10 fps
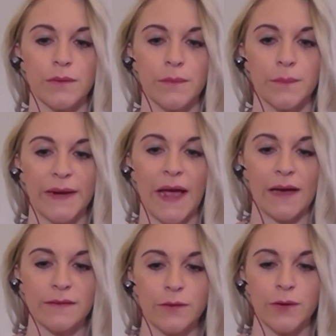but
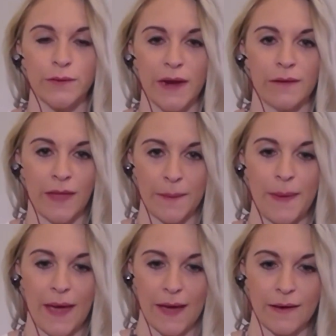as you go down that
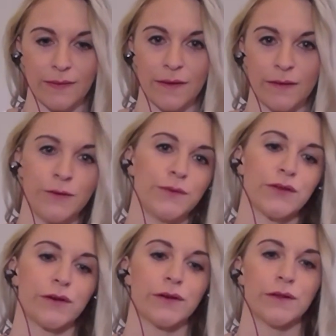path and you
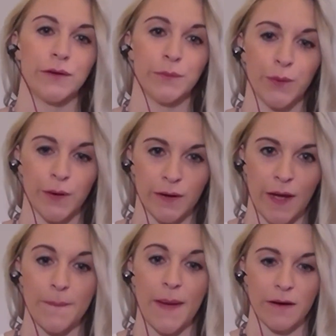start to learn more
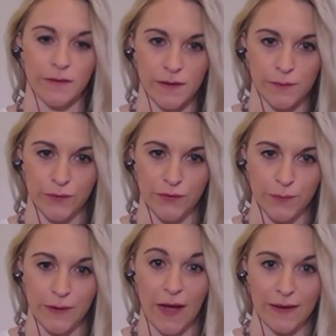about it, which
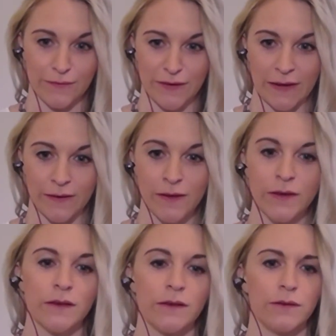is what I have done,
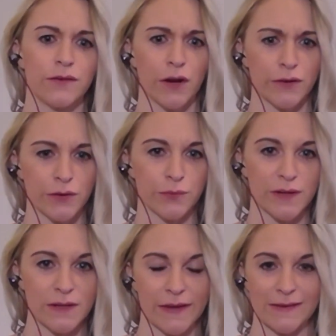you start to
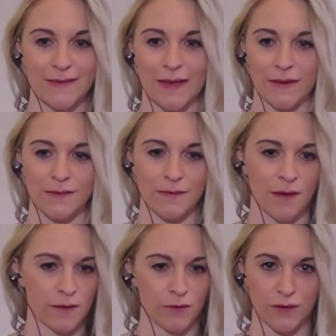realize that it's
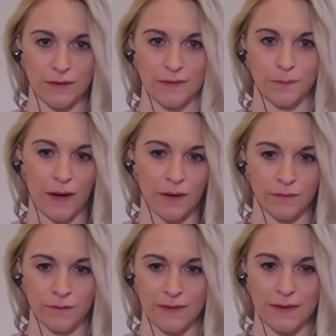not just
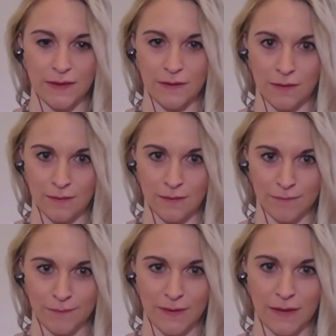about the teeth
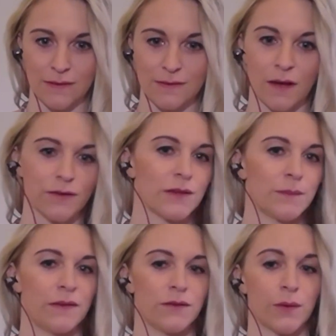and it's not just
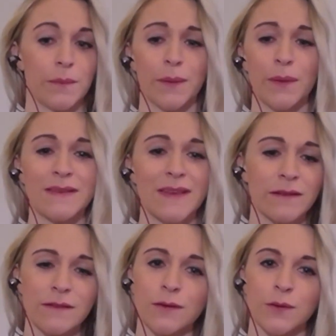about the joint. But in
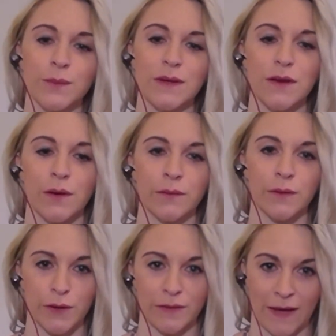dental school, we don't
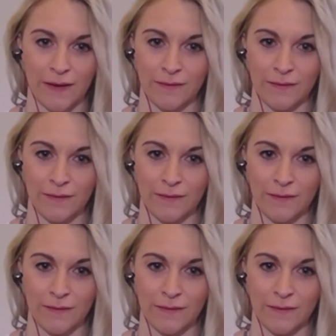learn that.